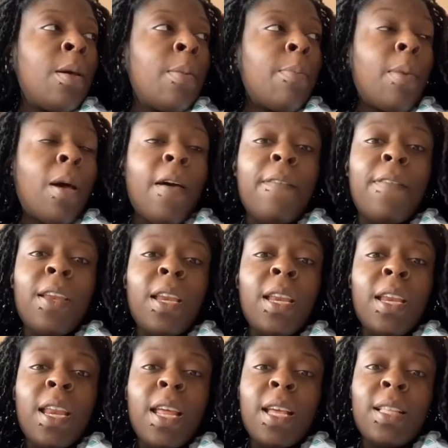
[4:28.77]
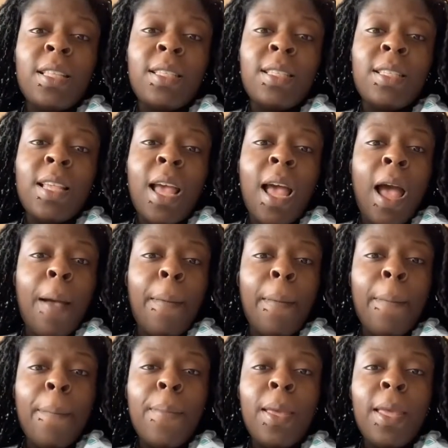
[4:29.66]
Other than that, I'm
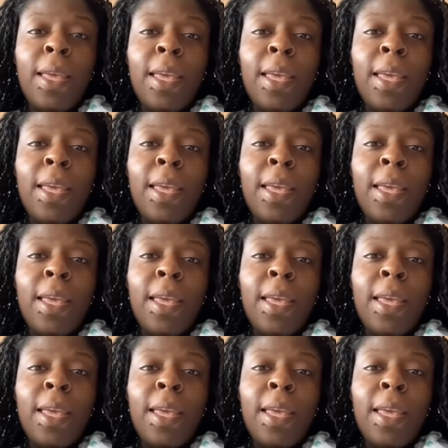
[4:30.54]
gonna be